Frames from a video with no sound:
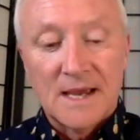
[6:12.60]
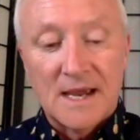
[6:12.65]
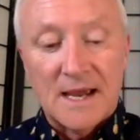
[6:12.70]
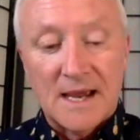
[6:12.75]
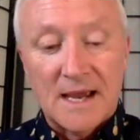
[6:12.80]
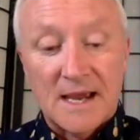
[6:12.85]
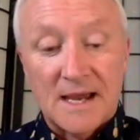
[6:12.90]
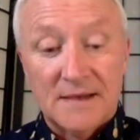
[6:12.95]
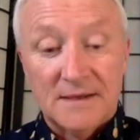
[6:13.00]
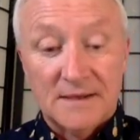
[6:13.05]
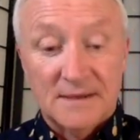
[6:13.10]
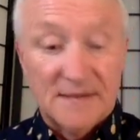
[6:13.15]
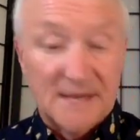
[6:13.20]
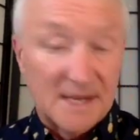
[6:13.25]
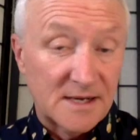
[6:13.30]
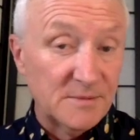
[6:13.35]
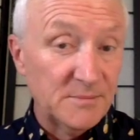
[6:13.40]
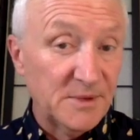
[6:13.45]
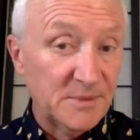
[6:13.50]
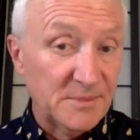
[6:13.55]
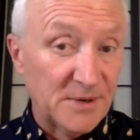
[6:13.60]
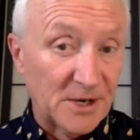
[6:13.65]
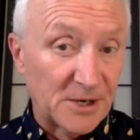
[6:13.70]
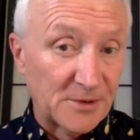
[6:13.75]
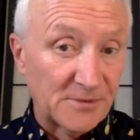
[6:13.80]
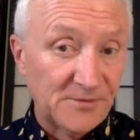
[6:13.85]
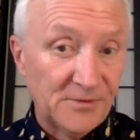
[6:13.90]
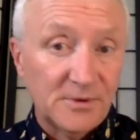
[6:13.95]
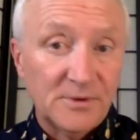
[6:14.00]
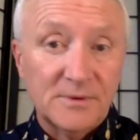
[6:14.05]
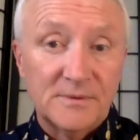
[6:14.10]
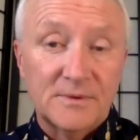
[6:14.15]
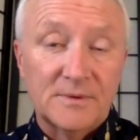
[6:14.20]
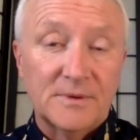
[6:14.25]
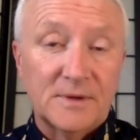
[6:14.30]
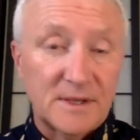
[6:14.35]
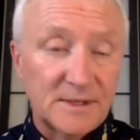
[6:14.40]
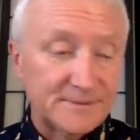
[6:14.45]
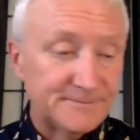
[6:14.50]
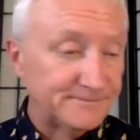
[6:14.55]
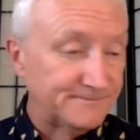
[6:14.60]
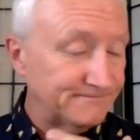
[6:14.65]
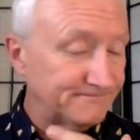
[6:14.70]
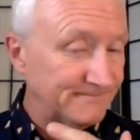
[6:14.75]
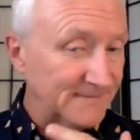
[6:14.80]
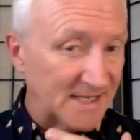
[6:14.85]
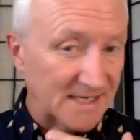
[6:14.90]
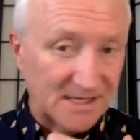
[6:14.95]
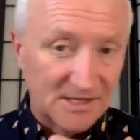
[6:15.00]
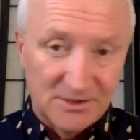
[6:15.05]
And that can be powerful. It